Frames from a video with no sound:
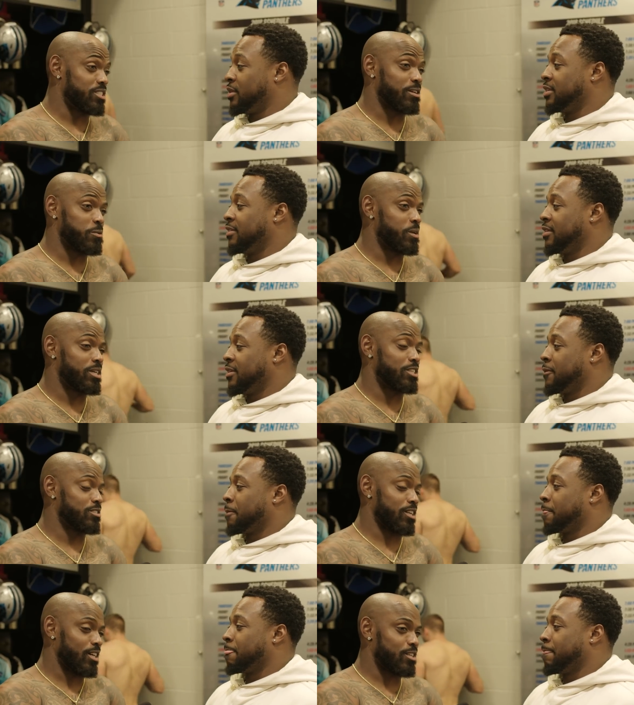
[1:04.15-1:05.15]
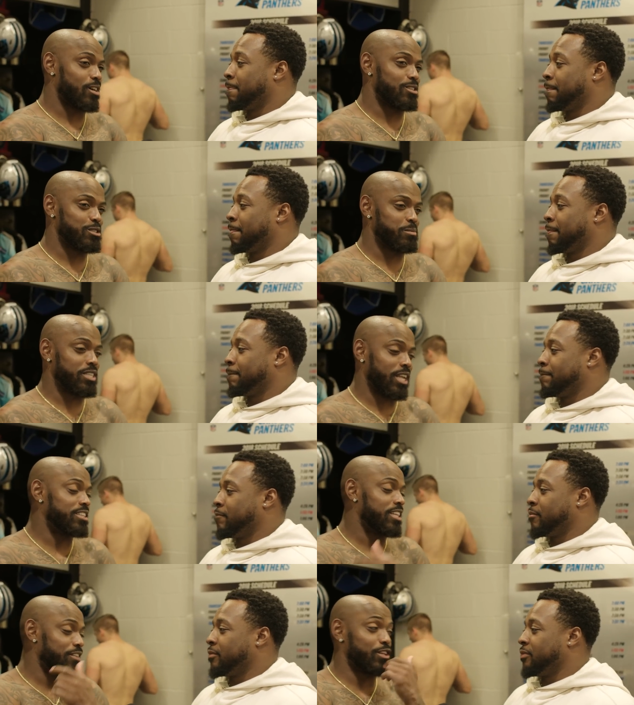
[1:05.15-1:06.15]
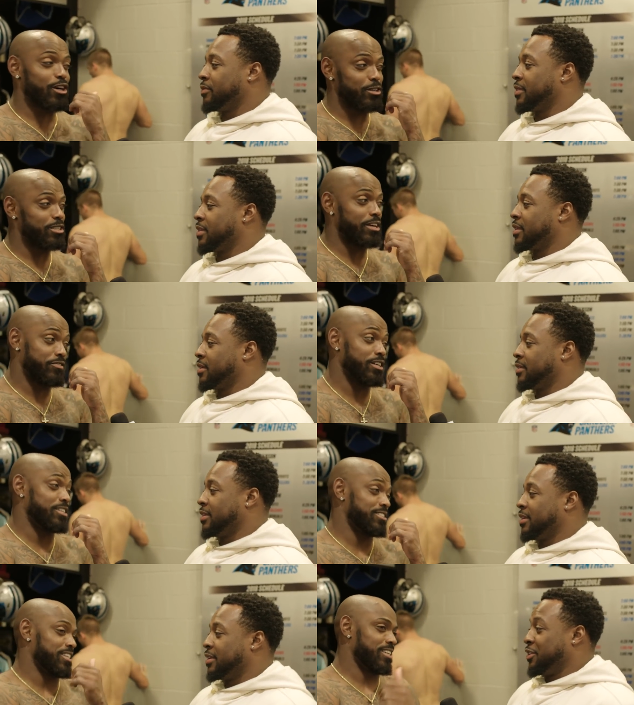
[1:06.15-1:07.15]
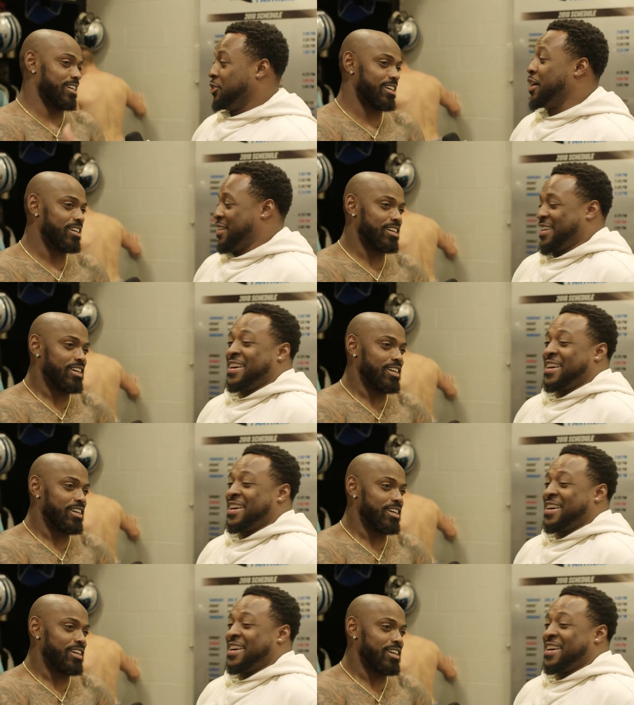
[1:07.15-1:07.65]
Speaker 1: this every week because you're not taller than me, and I definitely heard that fan say that.